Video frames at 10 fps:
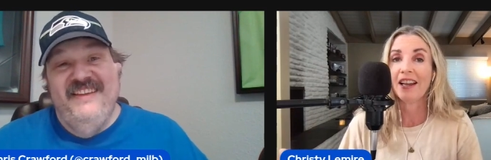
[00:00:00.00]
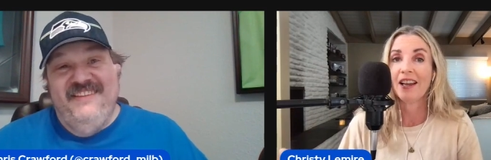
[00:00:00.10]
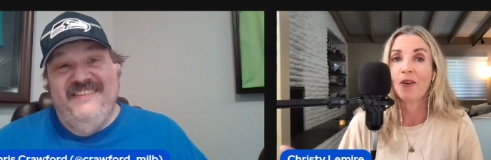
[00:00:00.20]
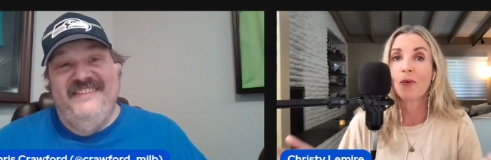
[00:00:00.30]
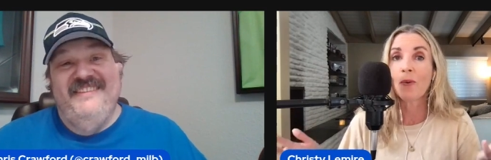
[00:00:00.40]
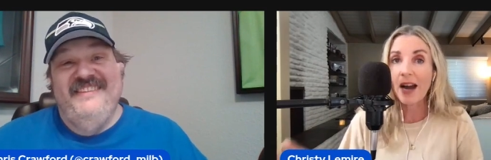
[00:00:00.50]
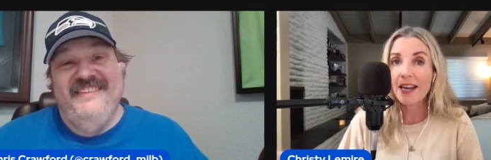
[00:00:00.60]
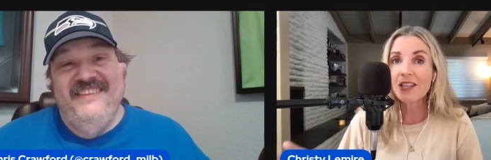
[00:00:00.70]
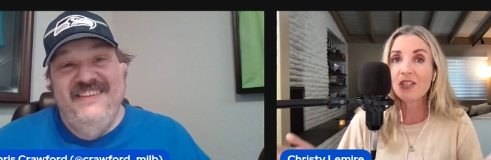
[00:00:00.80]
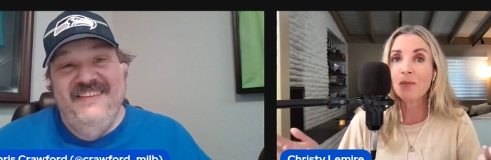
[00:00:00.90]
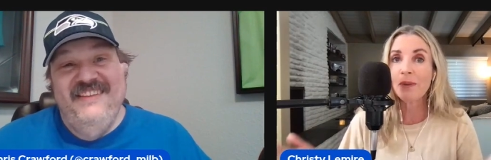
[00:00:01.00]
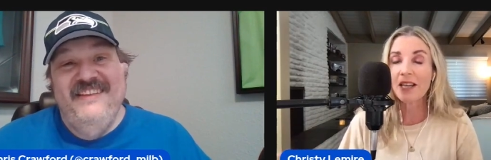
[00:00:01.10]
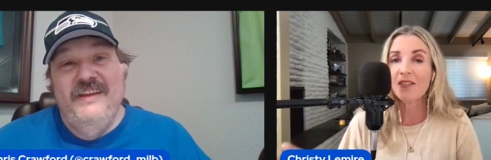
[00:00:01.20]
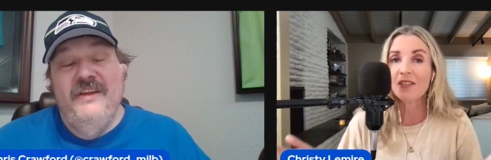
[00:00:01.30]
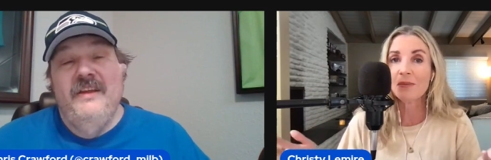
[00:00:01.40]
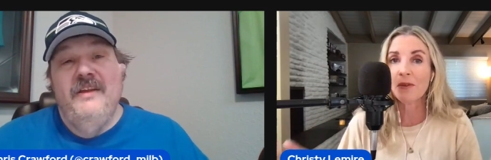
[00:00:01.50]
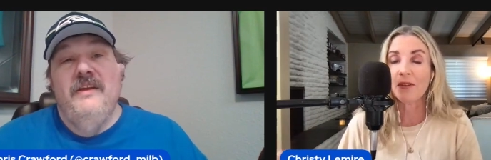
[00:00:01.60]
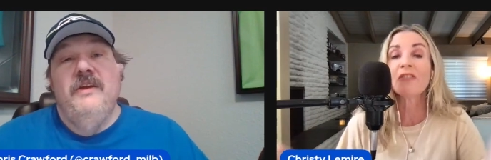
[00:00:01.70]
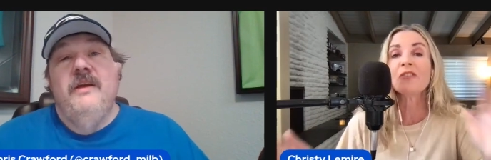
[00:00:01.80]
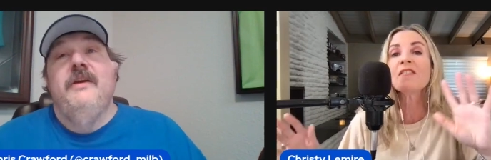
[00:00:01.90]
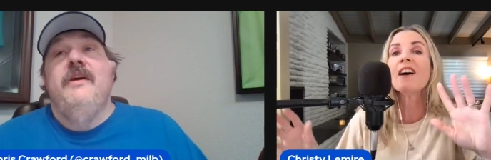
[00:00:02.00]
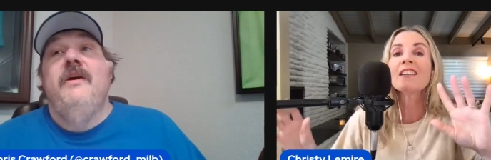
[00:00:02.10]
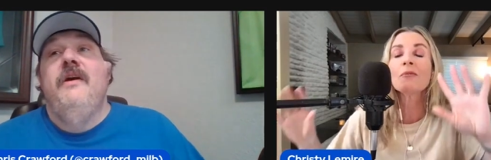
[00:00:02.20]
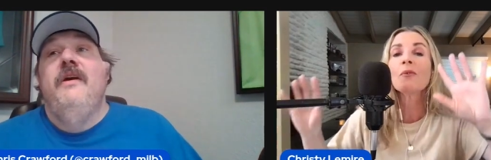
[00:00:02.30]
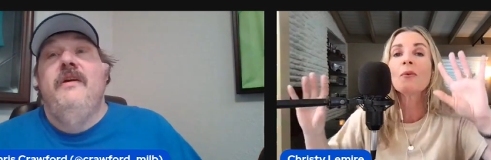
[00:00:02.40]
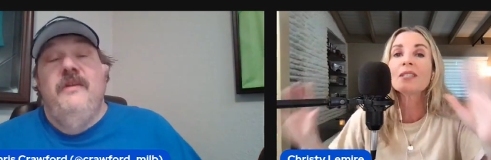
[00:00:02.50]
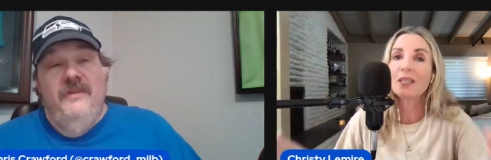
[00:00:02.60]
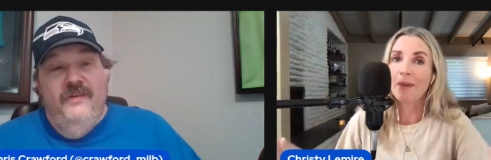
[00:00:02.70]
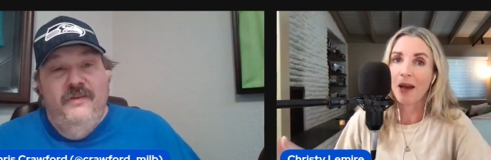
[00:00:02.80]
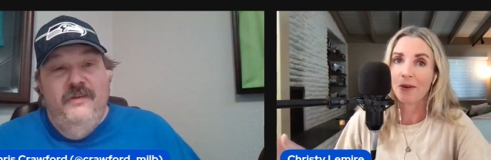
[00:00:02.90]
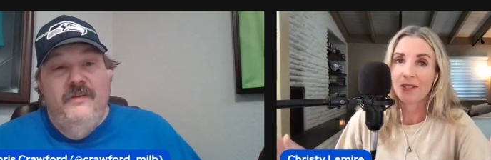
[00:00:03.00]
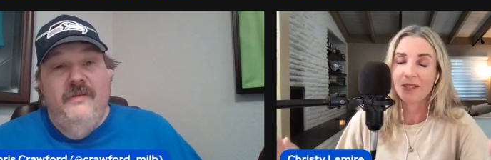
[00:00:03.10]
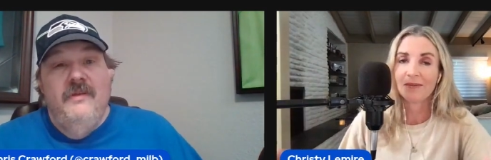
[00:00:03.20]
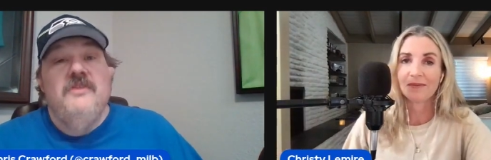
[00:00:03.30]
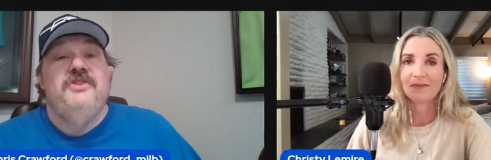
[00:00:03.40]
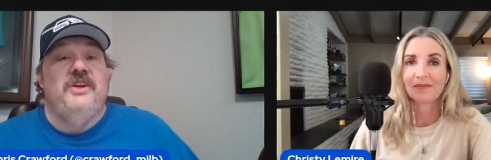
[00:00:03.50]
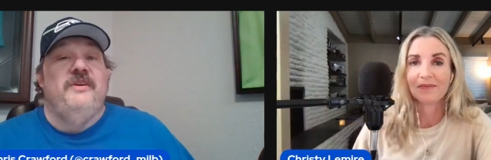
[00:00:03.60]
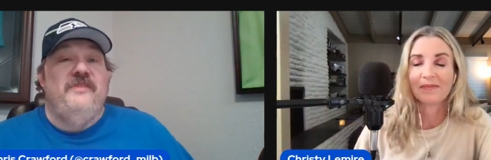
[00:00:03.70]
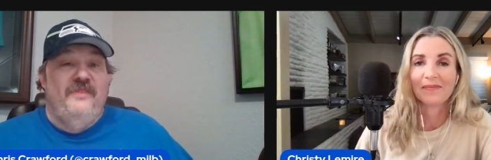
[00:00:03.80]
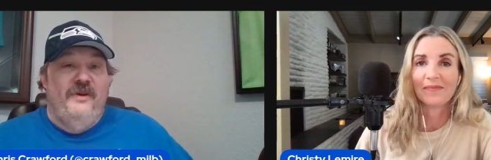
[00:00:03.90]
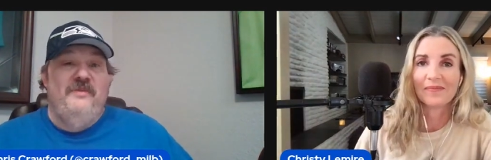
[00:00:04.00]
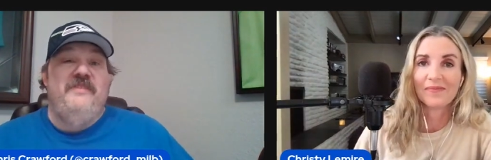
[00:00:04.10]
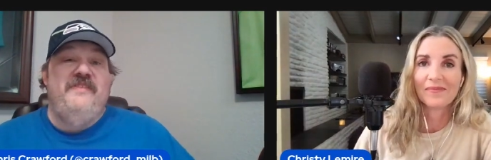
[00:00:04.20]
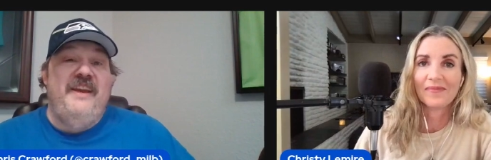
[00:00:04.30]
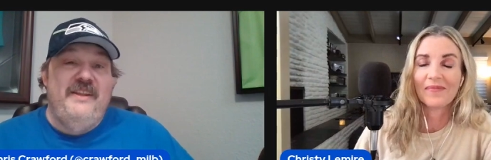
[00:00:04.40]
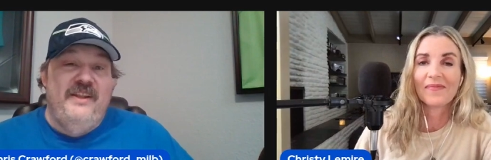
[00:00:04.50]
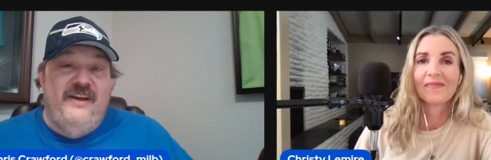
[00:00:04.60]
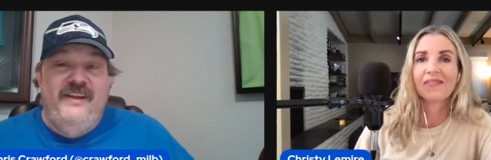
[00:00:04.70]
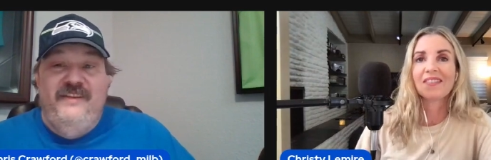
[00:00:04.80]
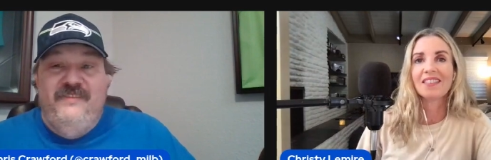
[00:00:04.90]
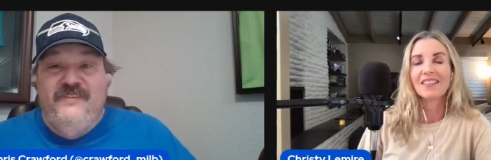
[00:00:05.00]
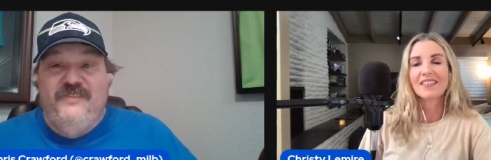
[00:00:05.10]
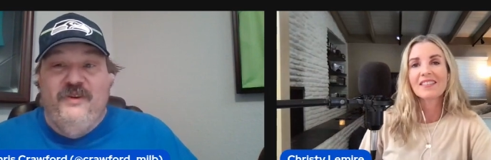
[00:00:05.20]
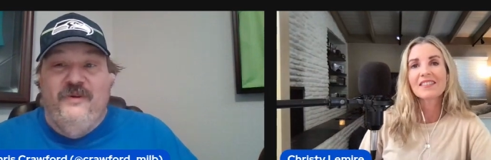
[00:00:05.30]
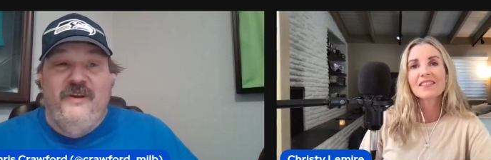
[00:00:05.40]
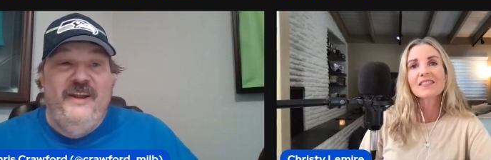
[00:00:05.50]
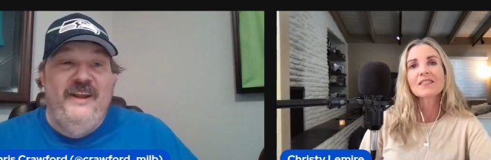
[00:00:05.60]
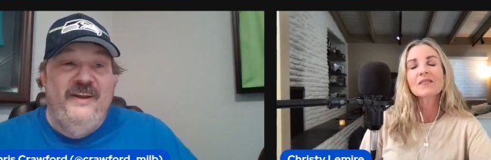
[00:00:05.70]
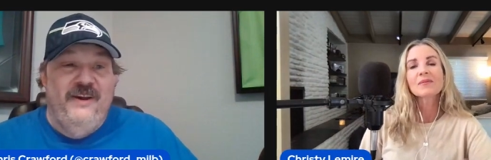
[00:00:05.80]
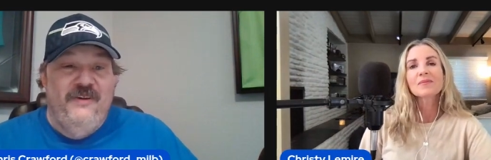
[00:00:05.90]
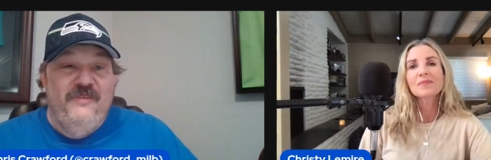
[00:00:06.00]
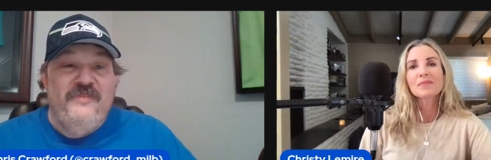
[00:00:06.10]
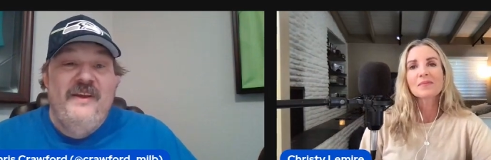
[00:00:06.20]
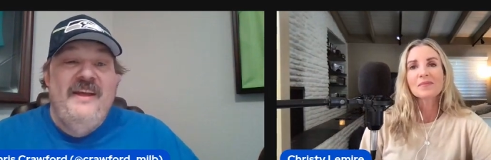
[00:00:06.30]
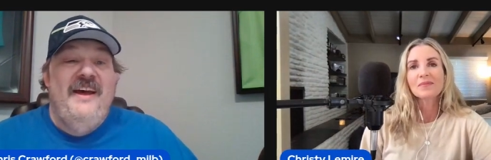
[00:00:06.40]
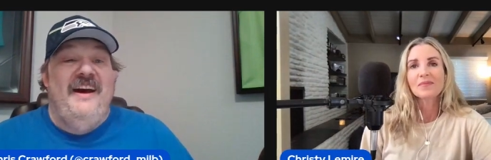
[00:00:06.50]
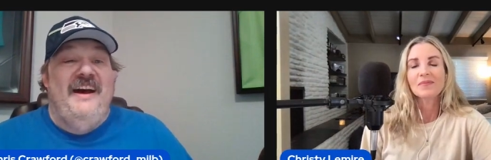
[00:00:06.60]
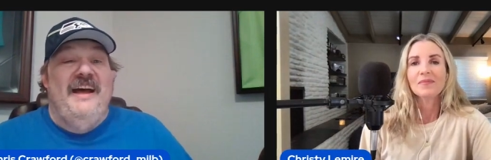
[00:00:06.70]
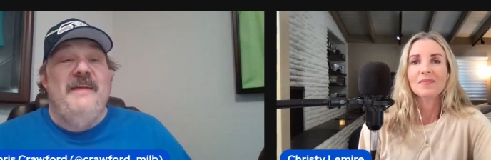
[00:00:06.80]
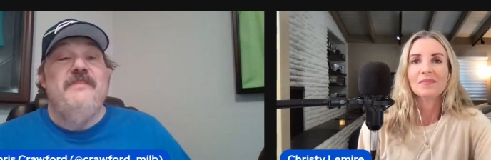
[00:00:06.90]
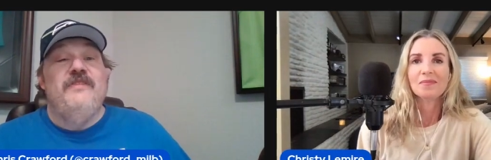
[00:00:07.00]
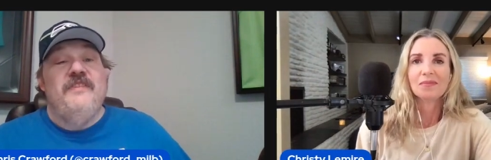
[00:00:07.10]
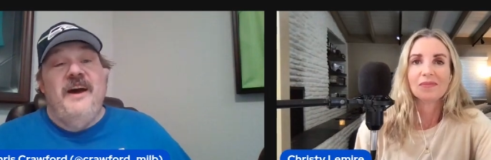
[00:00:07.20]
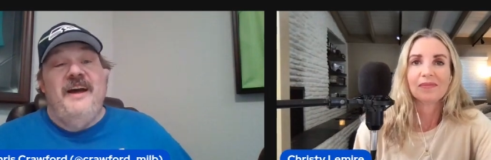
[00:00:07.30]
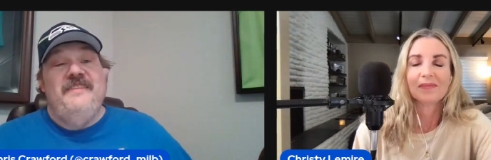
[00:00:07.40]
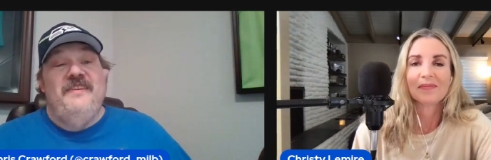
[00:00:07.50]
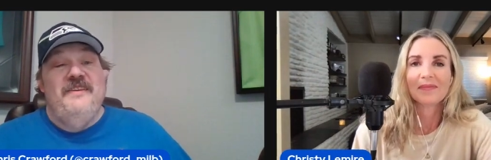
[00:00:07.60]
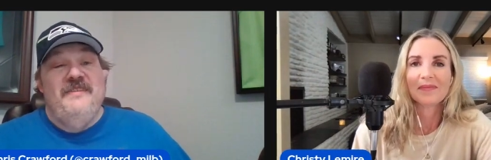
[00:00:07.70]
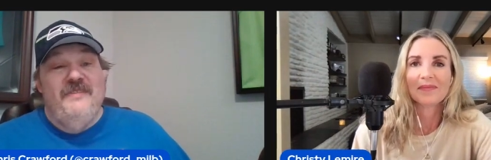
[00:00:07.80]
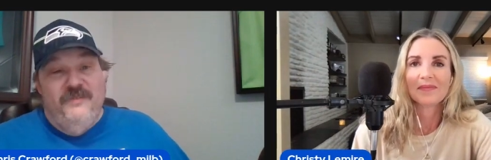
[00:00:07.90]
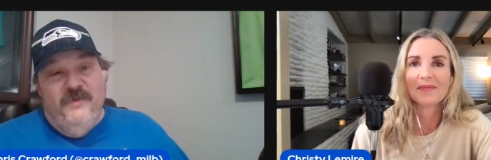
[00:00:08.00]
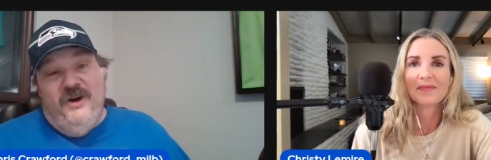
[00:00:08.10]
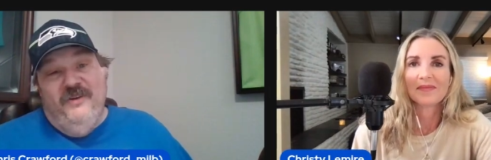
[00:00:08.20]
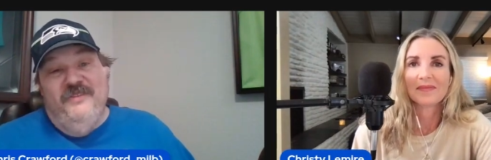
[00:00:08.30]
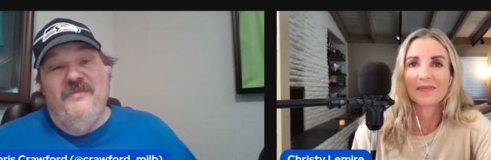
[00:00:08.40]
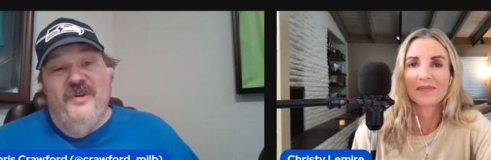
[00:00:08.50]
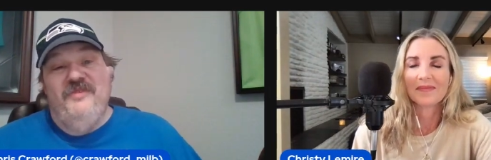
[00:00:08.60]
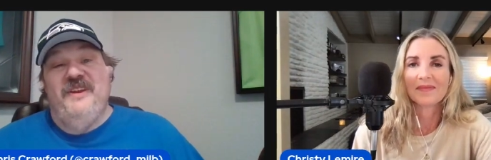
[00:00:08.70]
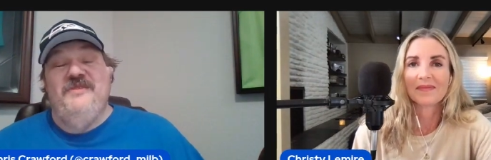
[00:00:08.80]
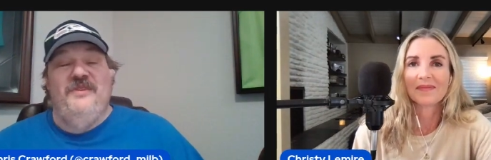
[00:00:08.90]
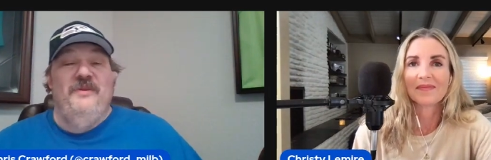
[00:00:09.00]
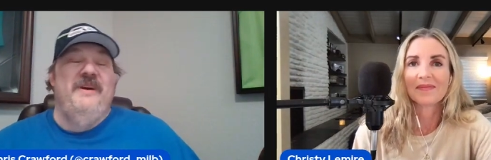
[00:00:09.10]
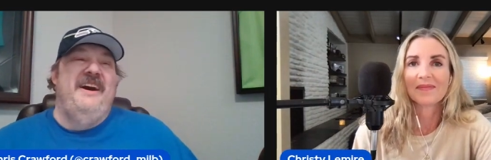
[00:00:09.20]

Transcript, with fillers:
Speaker 1: Yes. Why did you pick this movie? Well, first of all, what's it about?
Speaker 2: Sure. So, The Sandlot is the story of uh, Scott Smalls moving to